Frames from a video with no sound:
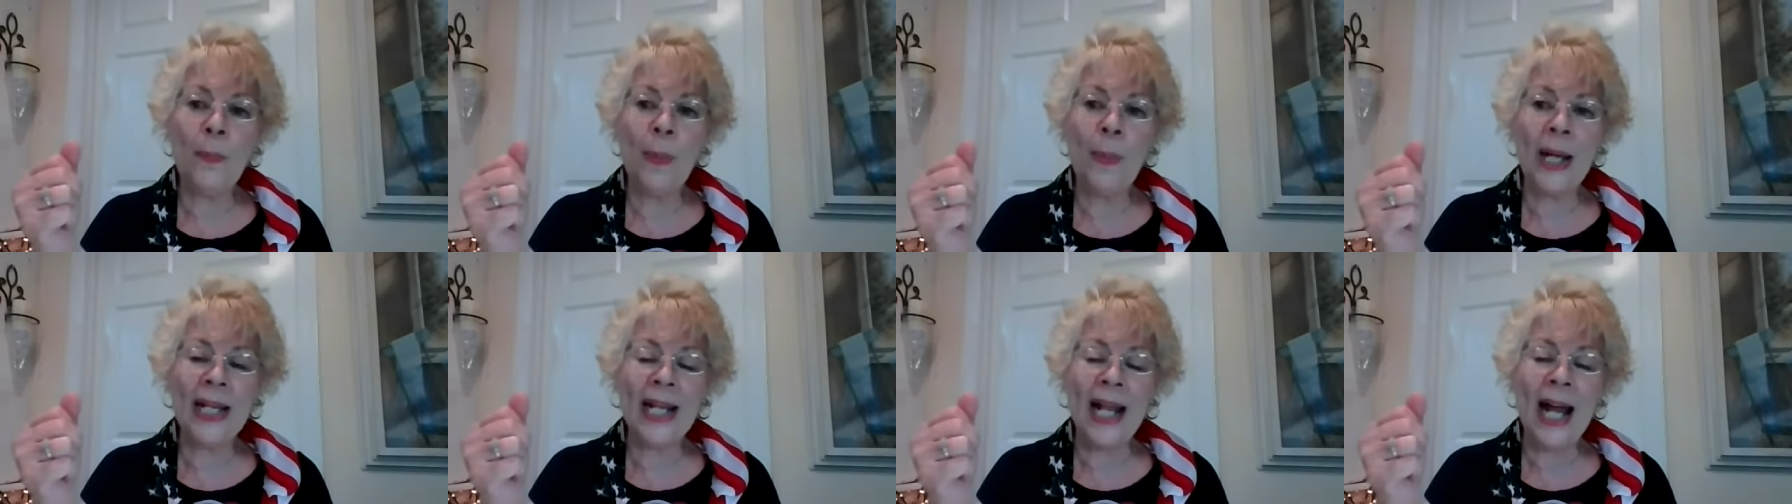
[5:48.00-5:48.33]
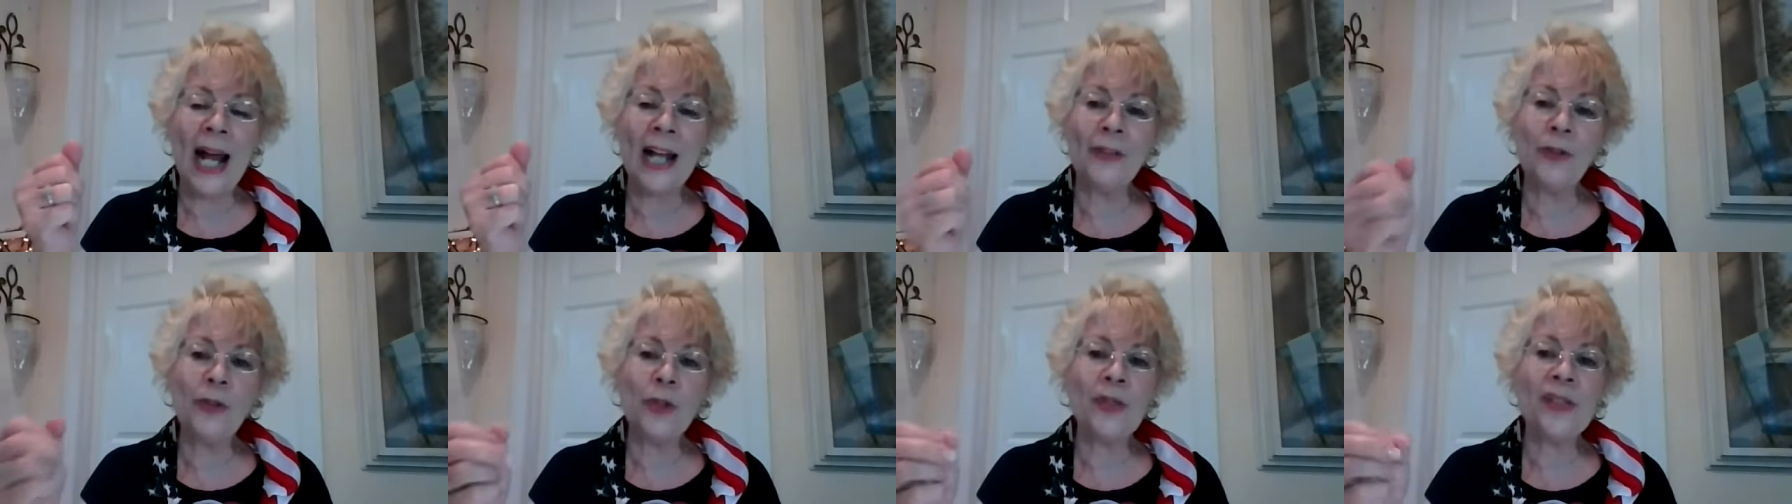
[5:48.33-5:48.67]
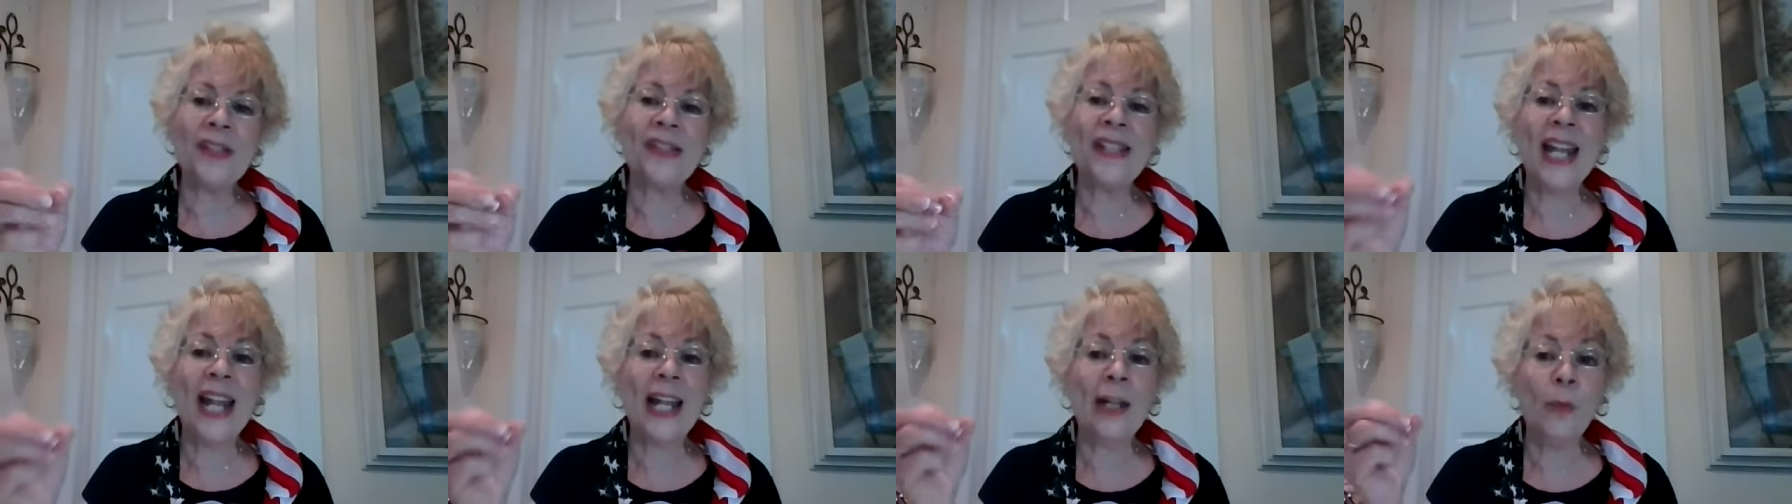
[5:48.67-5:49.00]
but
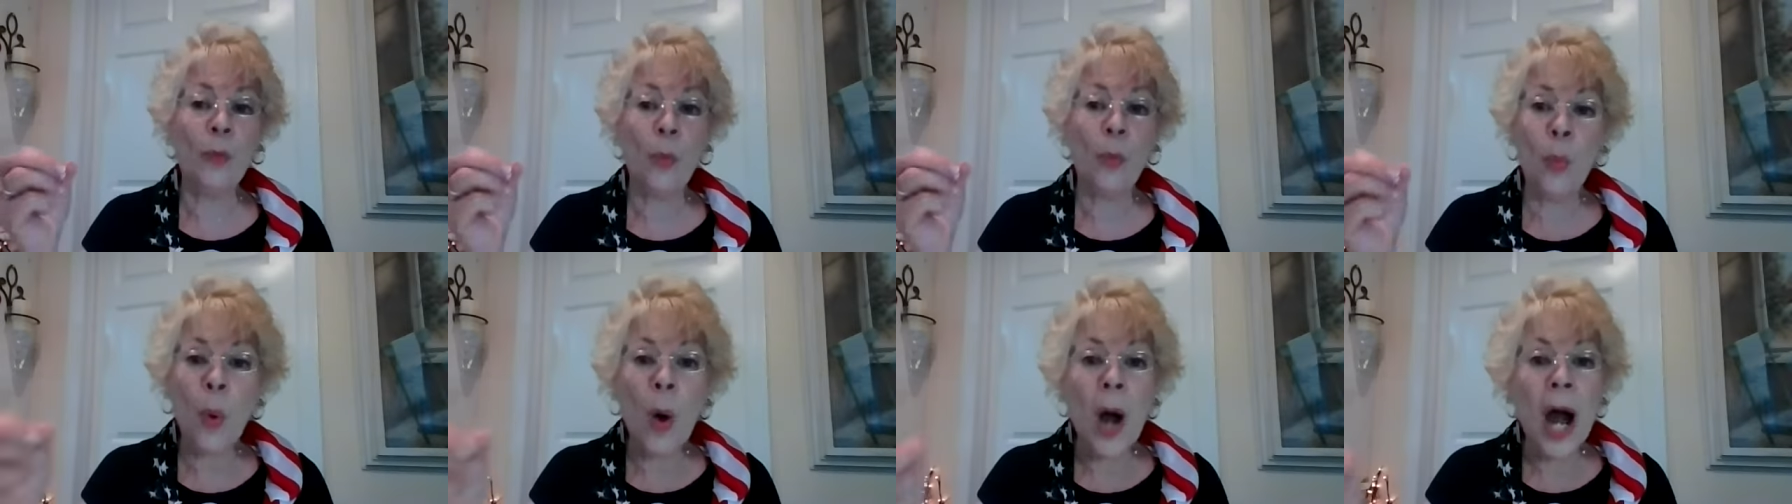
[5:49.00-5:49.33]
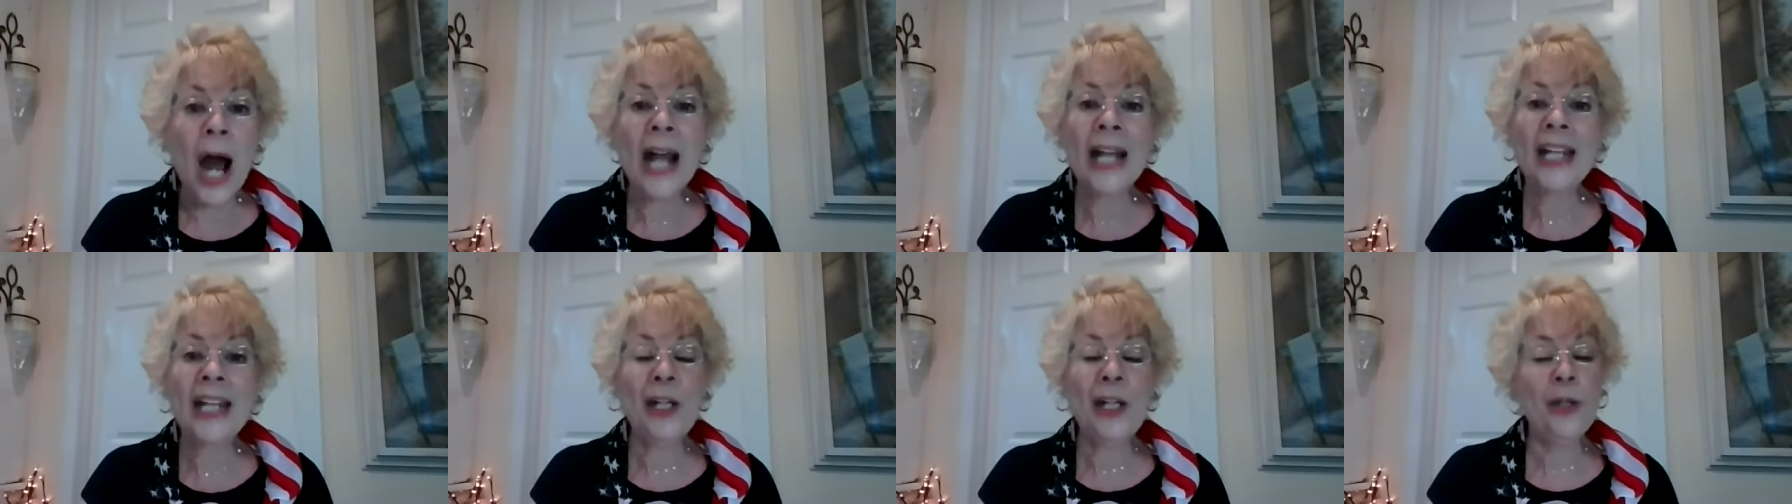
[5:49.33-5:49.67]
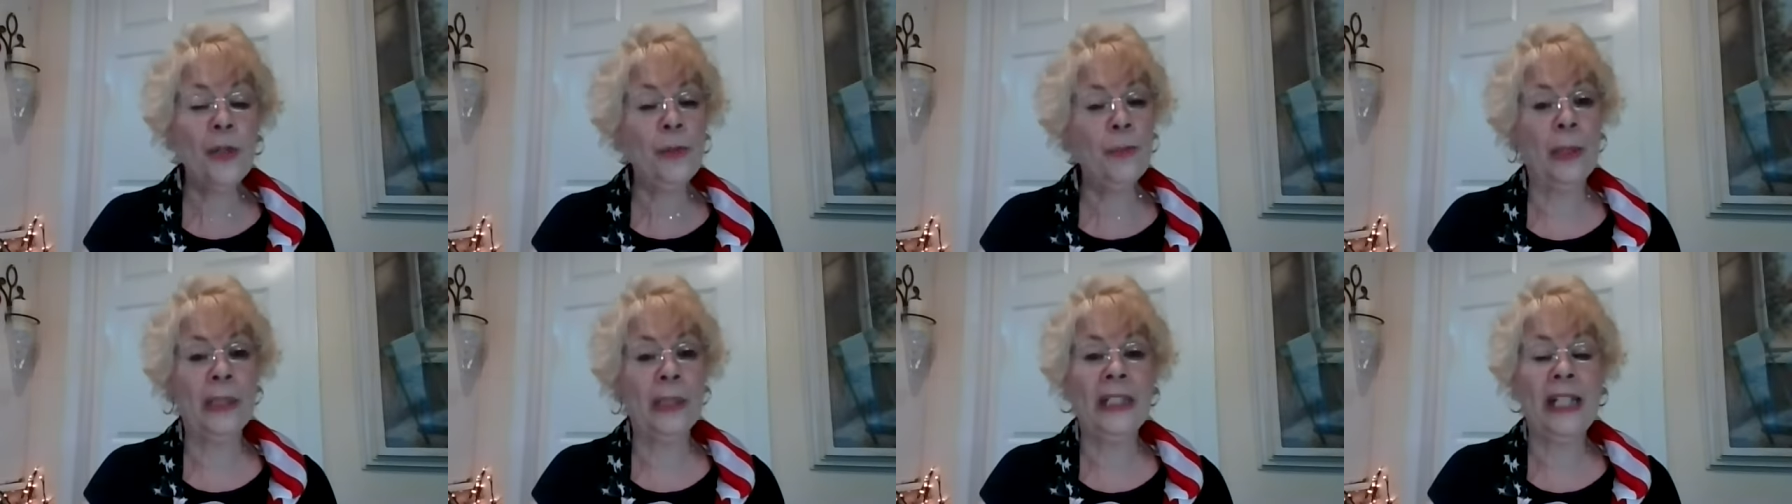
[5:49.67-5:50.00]
understand why
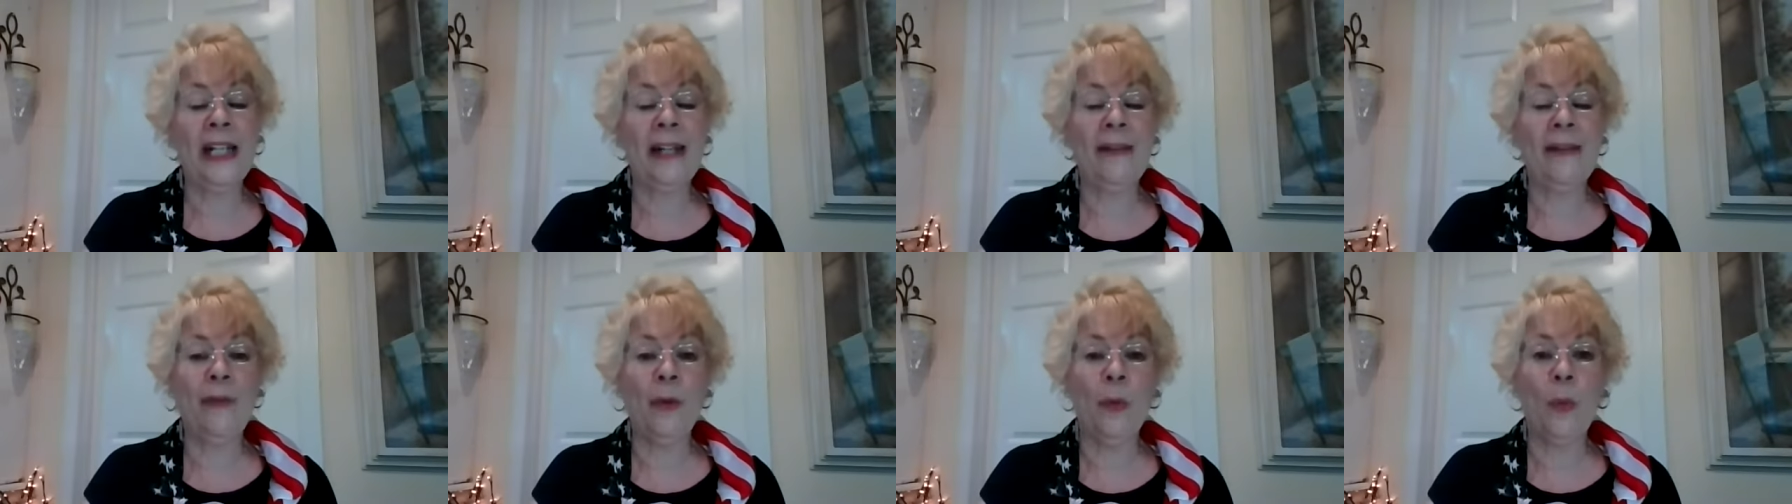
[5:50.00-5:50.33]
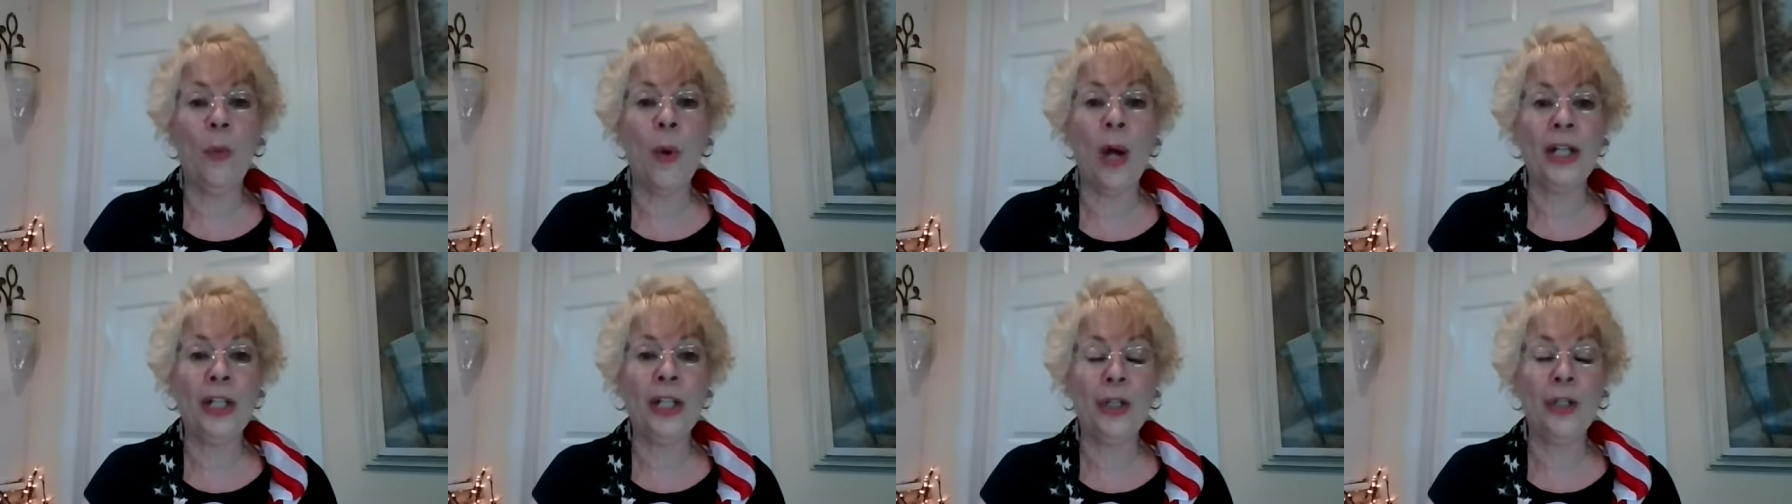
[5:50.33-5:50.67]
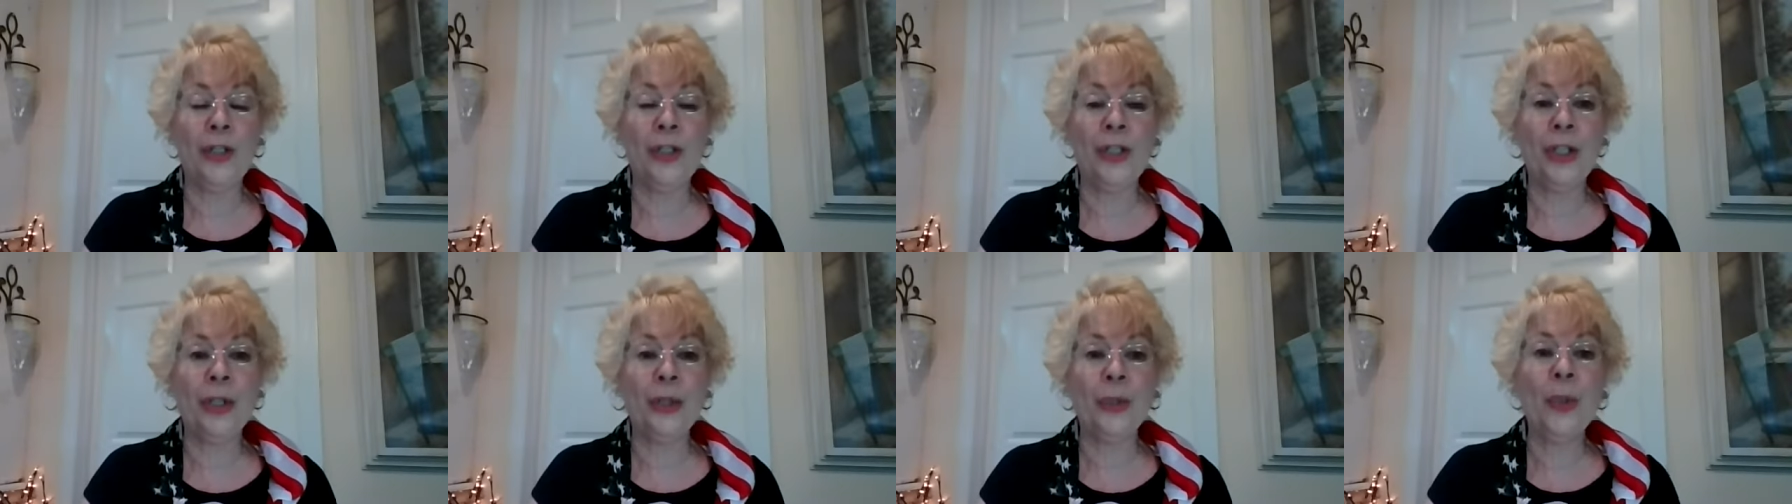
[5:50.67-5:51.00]
you believe the what you
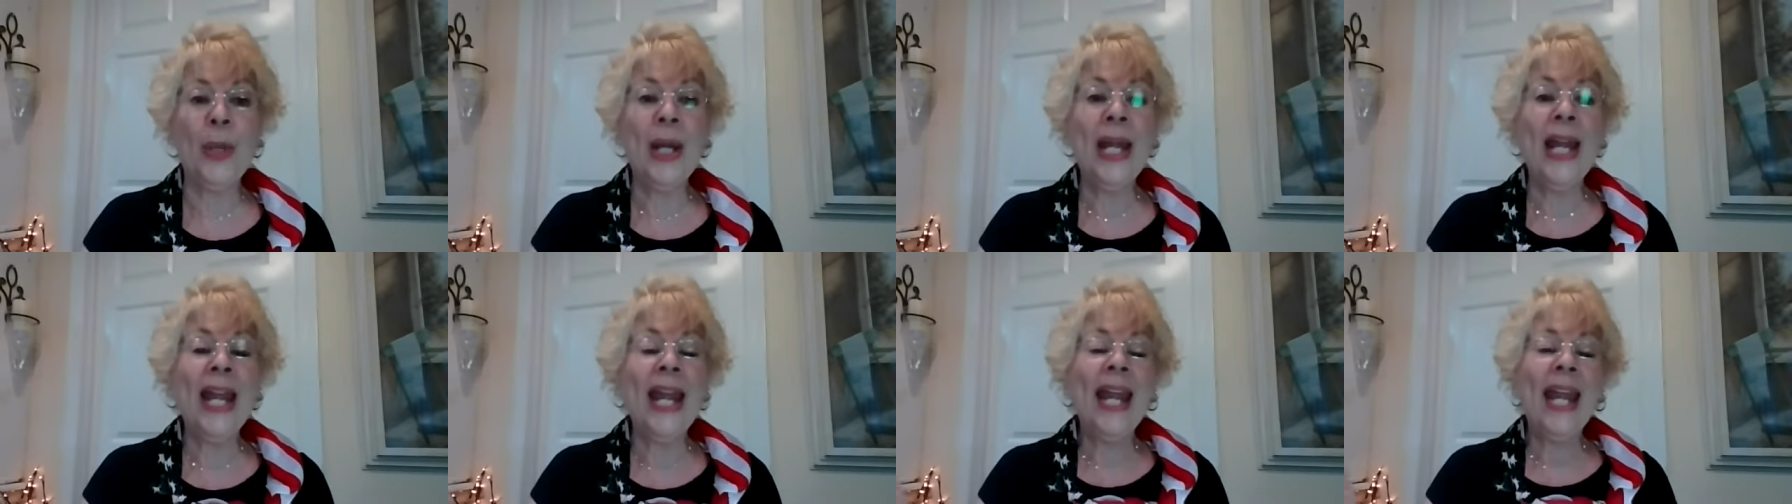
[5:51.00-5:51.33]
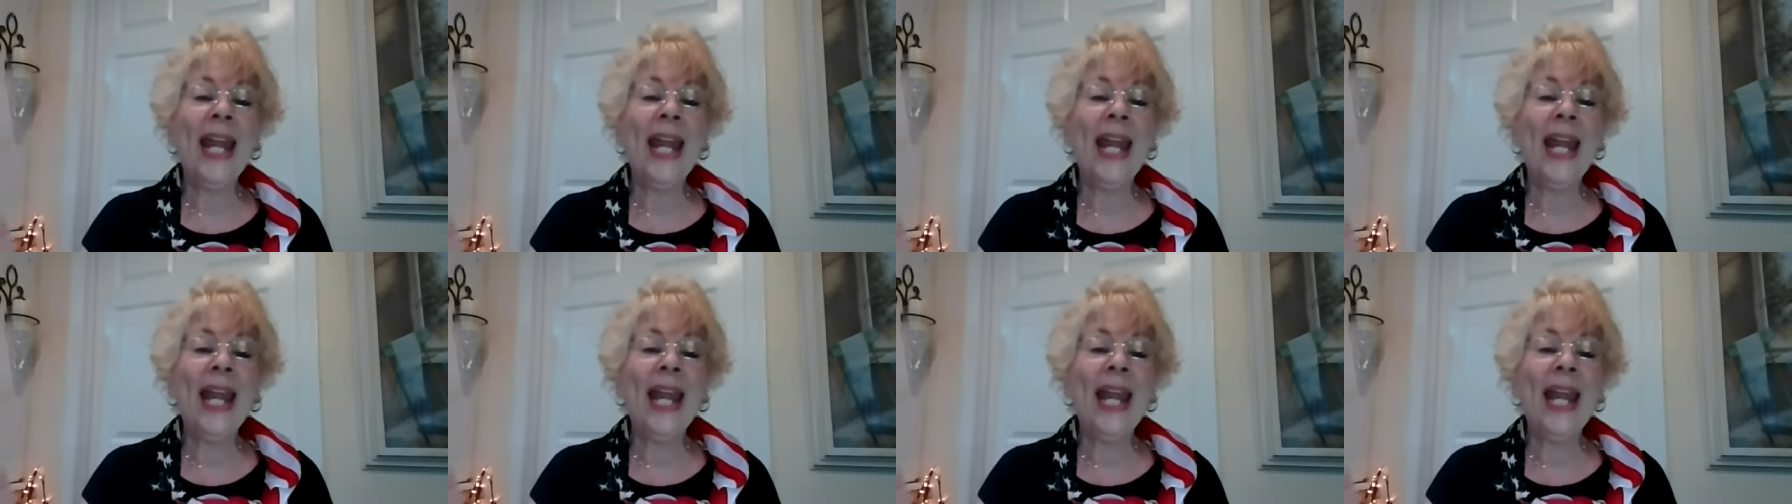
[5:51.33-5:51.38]
do